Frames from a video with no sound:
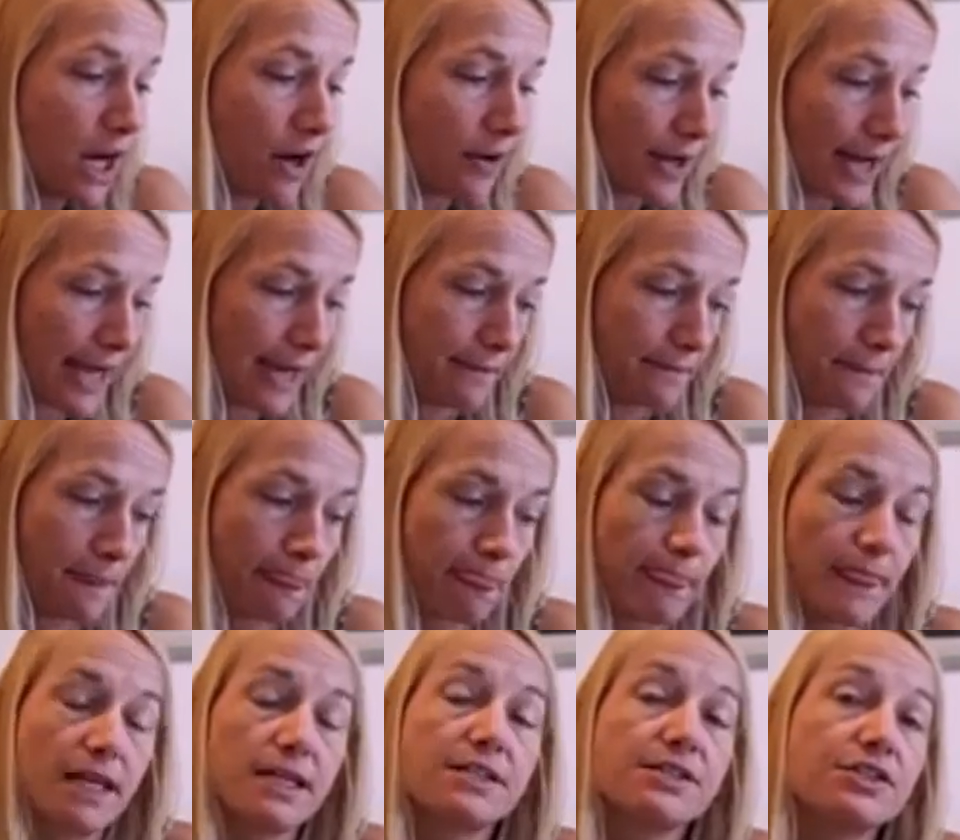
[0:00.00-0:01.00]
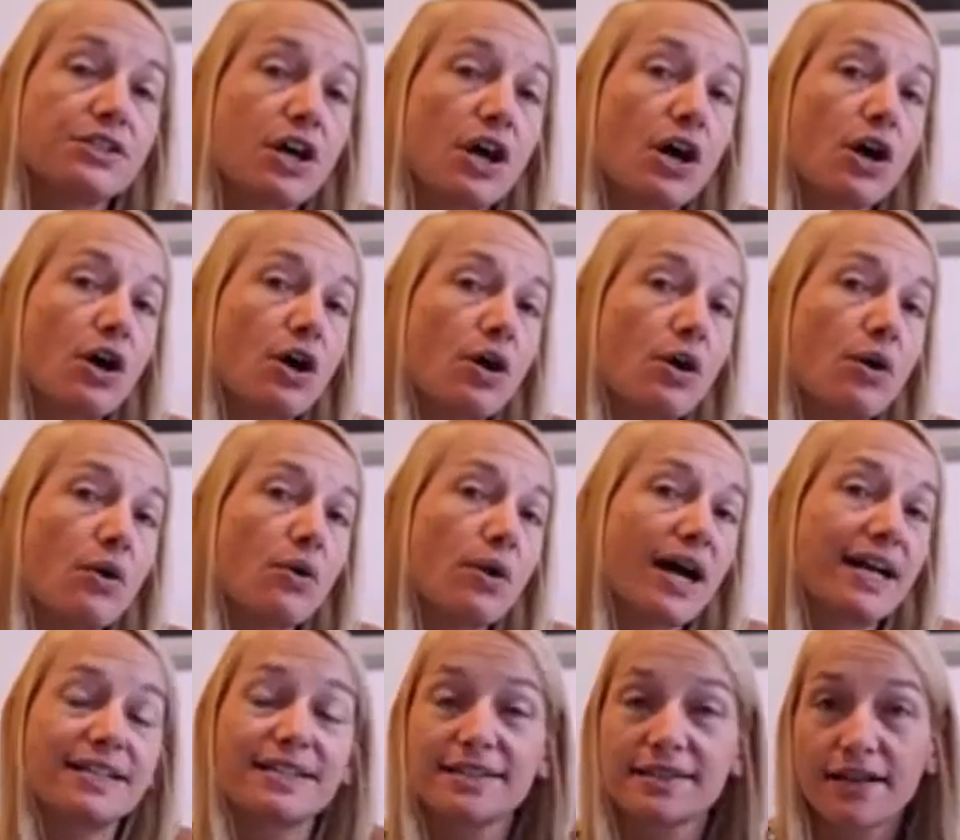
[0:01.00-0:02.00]
Okay, so
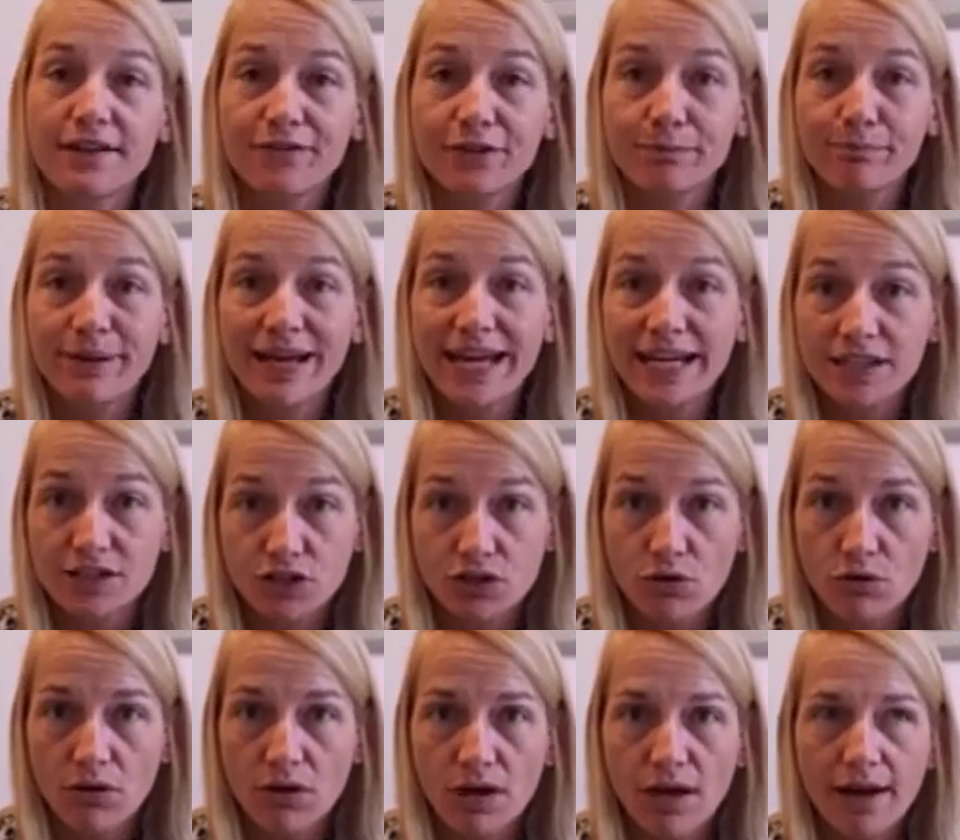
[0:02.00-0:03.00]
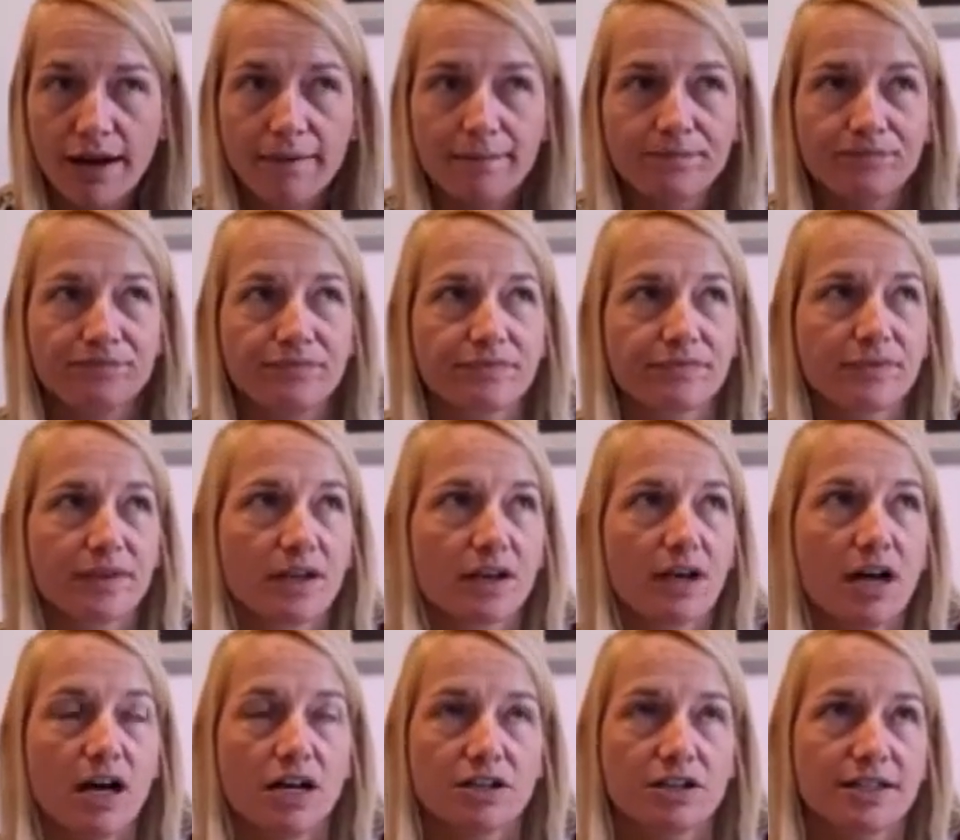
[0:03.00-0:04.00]
I discovered Pandora.
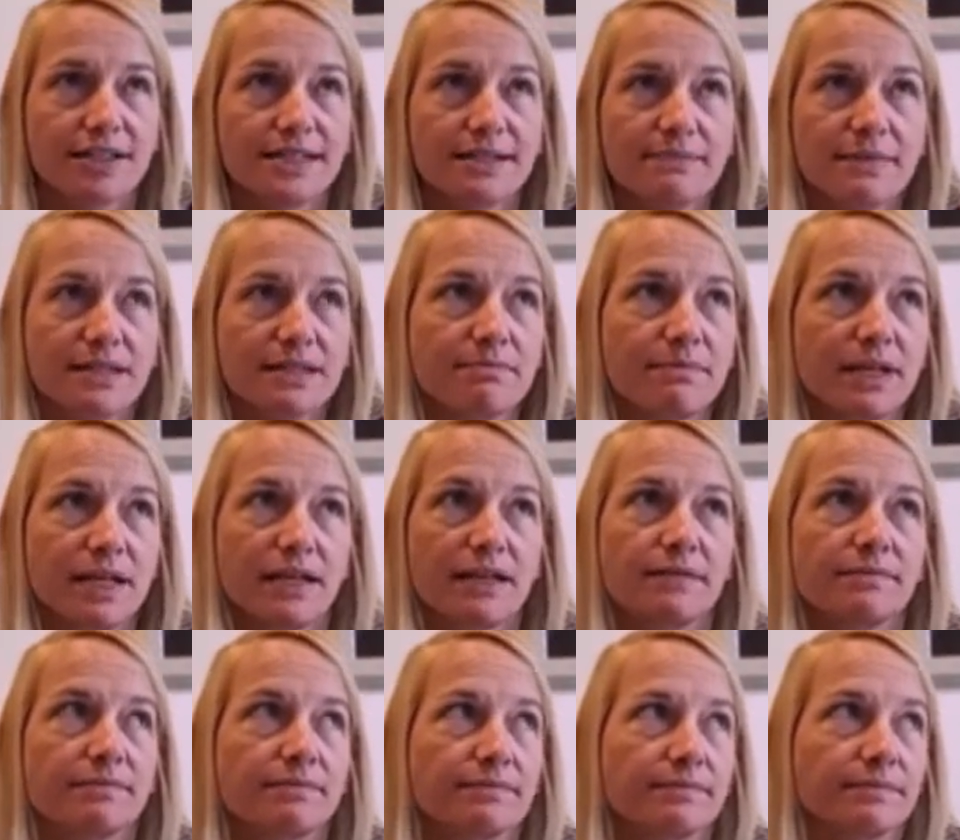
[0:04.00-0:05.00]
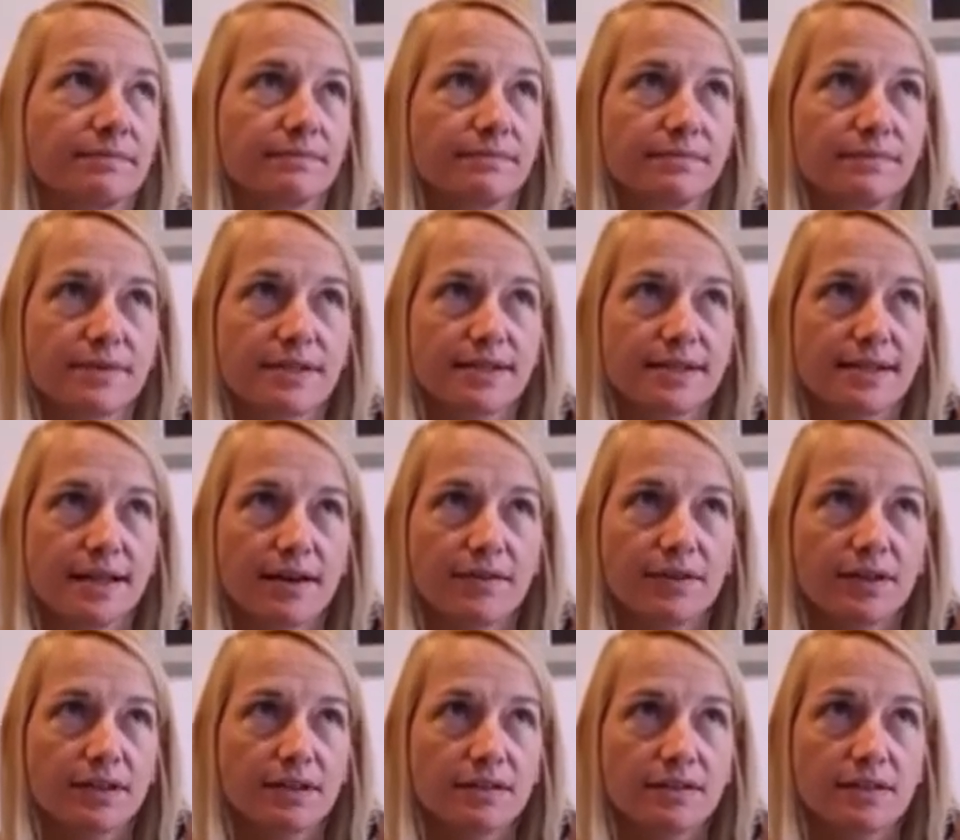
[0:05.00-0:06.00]
Gosh, this must be
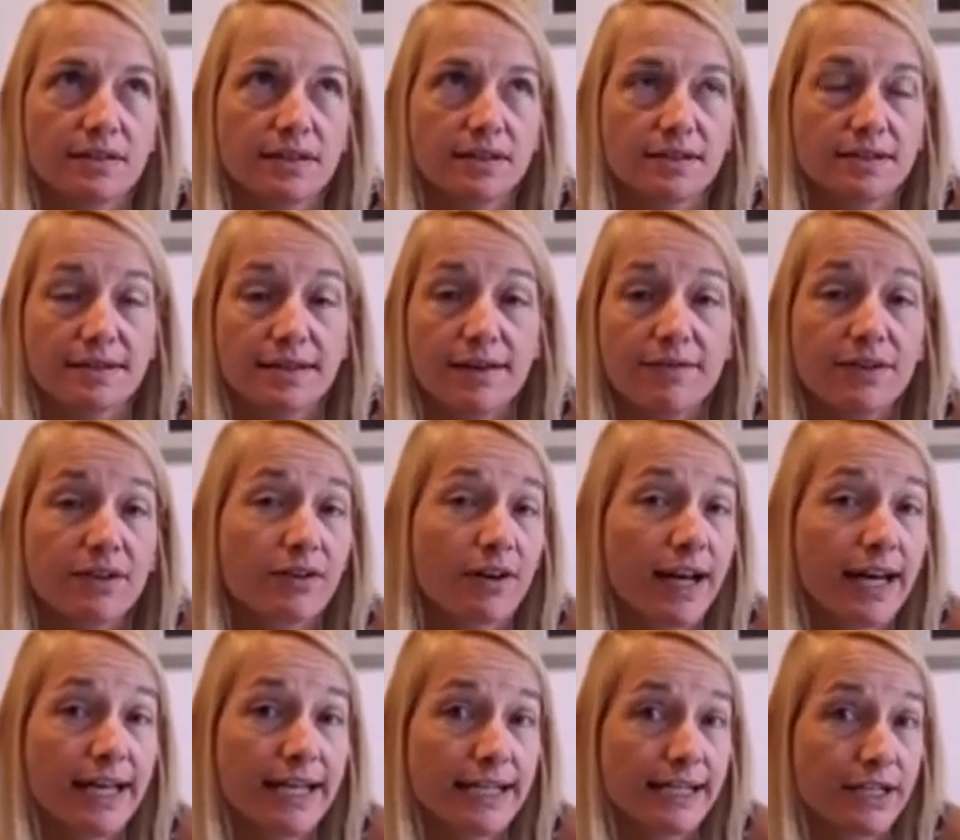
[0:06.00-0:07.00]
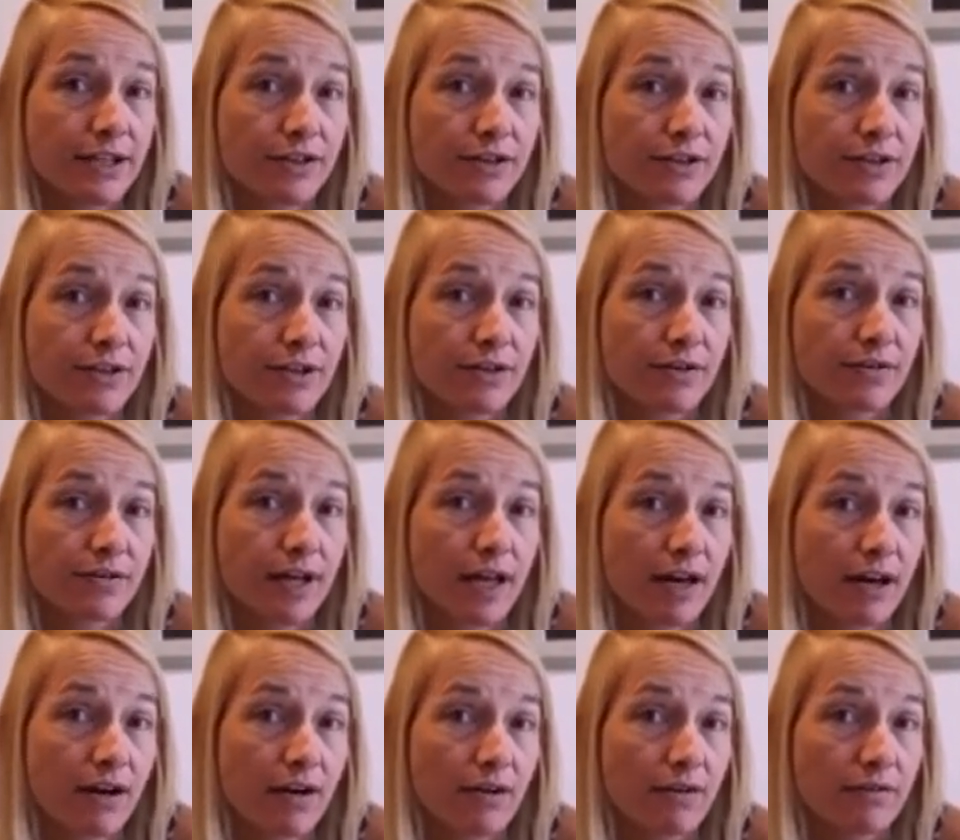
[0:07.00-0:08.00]
seven, seven or eight years ago
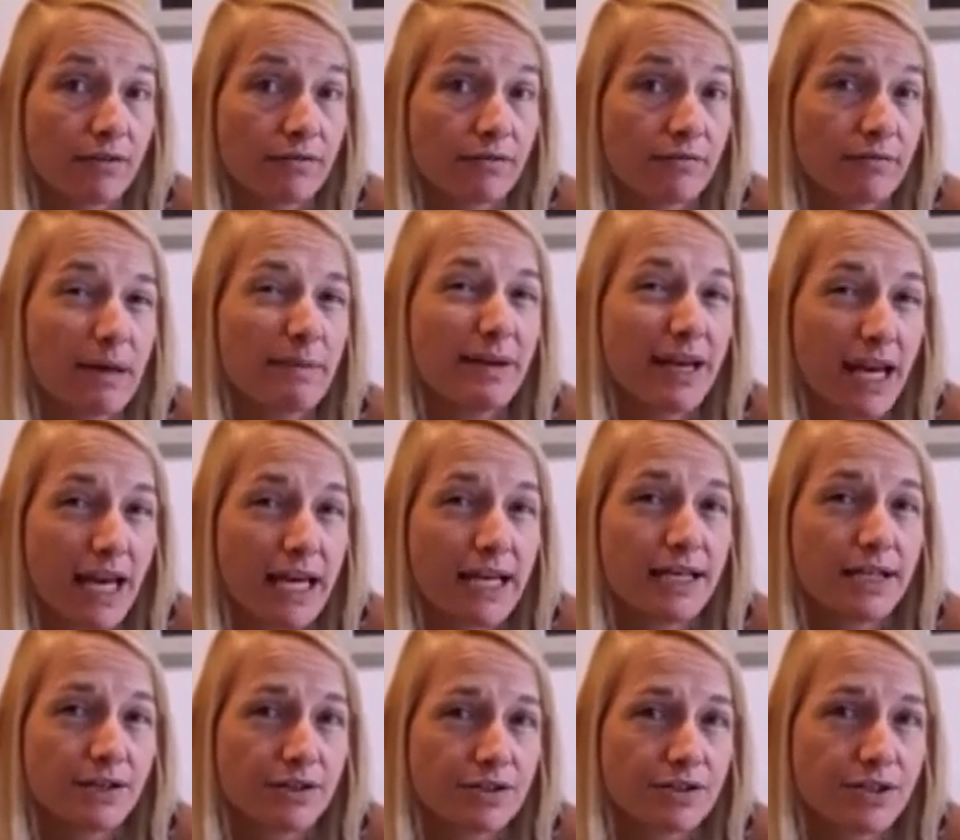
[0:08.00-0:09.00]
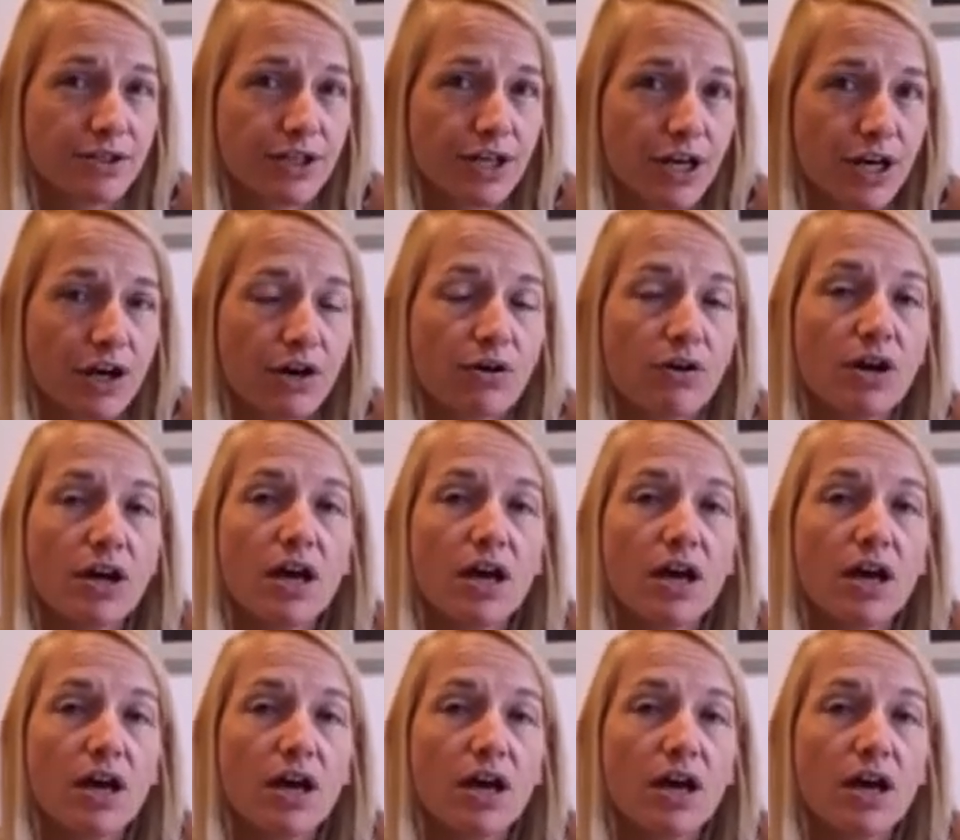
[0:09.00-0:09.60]
now. Maybe eight years ago.